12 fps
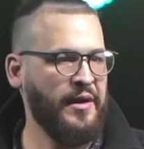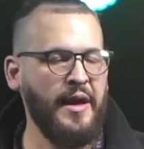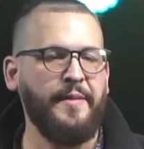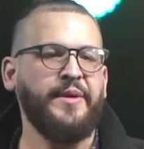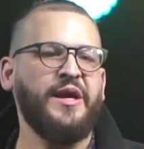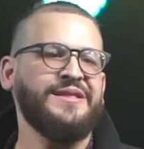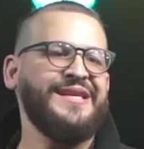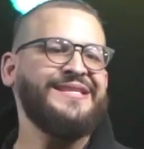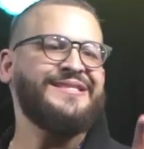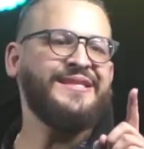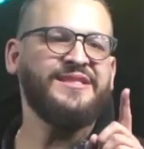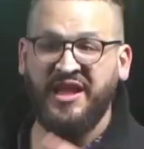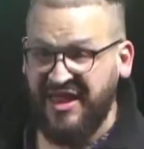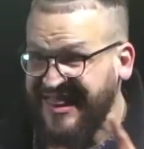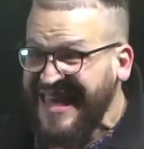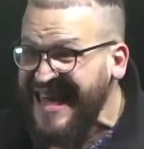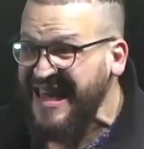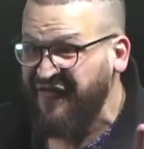Because he says the
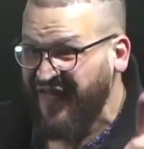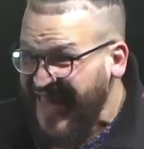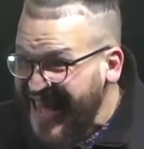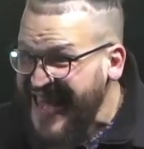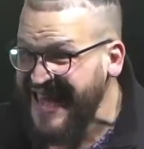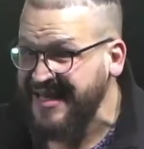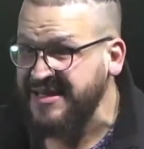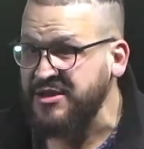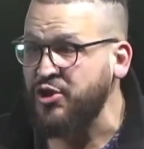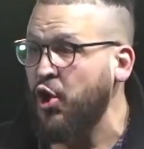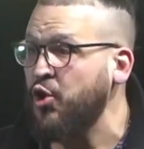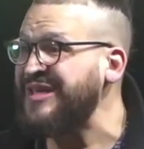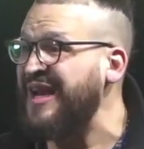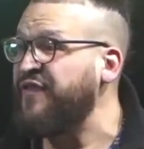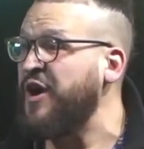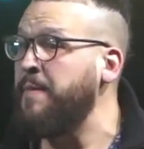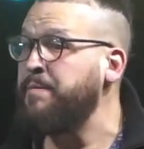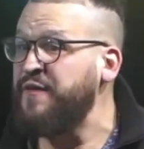thief is those that have
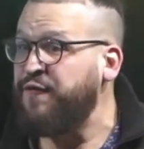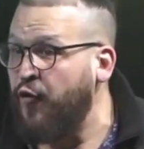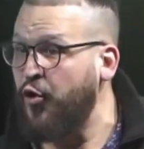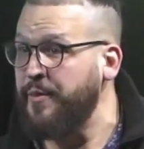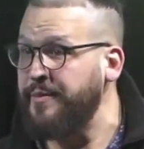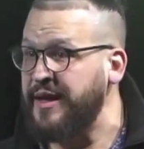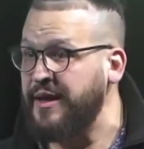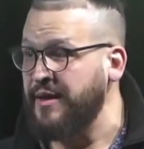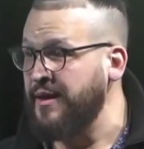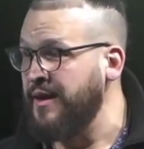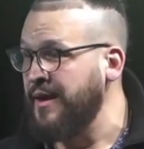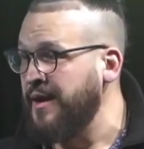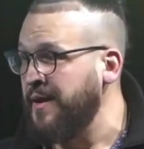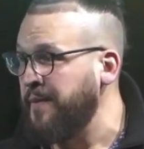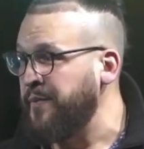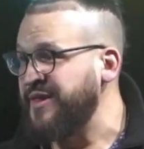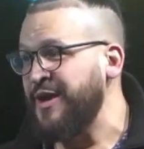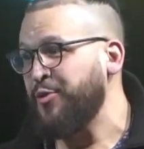come before me,
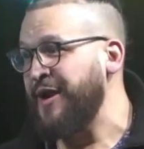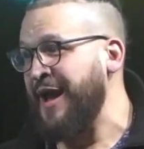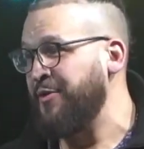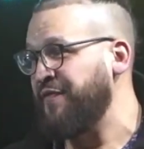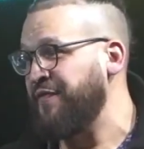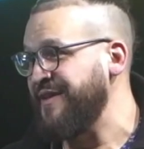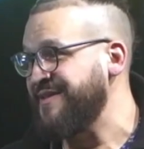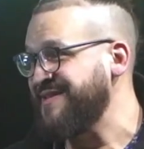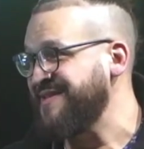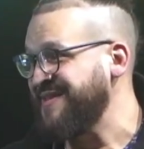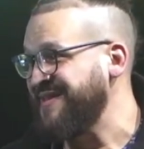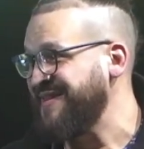but they were counterfeits.